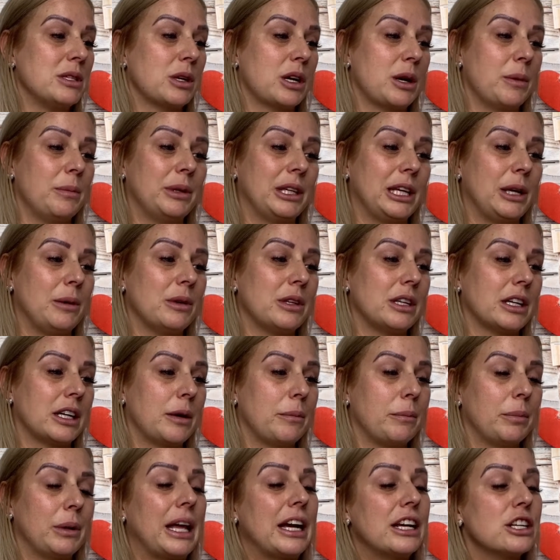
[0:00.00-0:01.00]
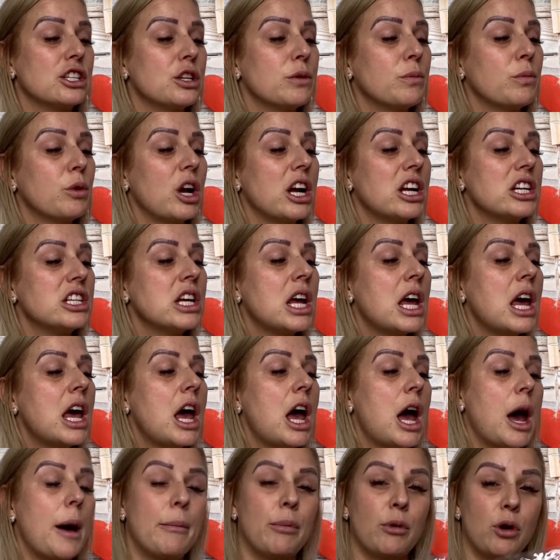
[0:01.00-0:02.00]
complete with a complexion brush,
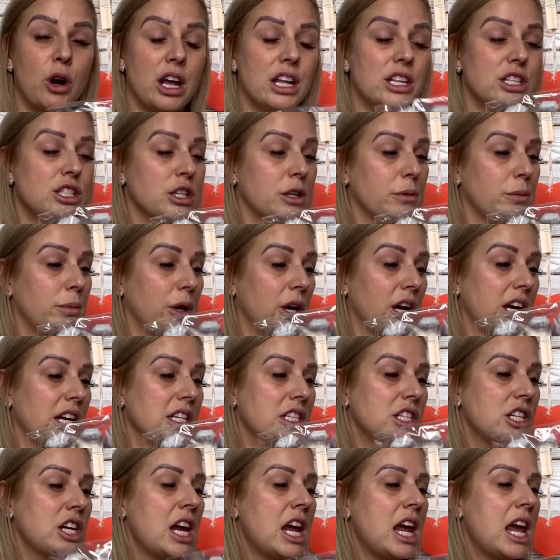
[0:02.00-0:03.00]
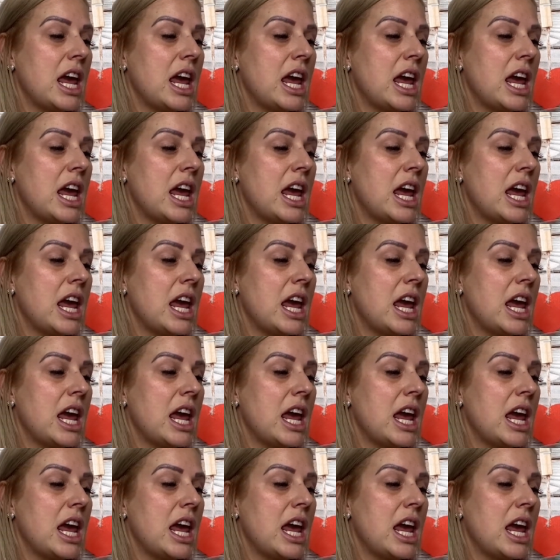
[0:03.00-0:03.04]
a bronzer brush,